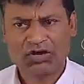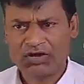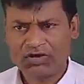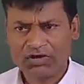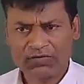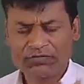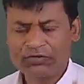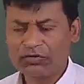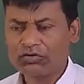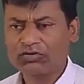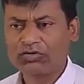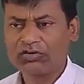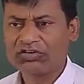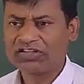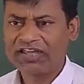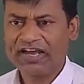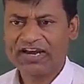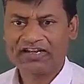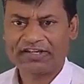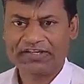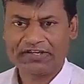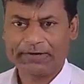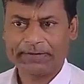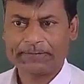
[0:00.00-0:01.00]
All of you know
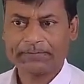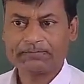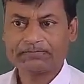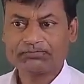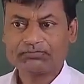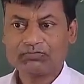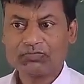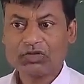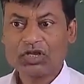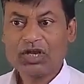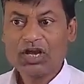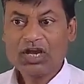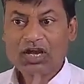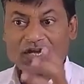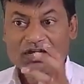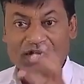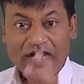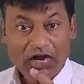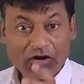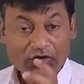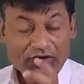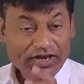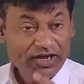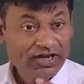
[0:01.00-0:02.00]
that.
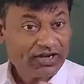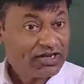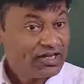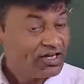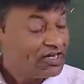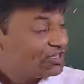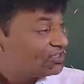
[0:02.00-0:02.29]
Now here,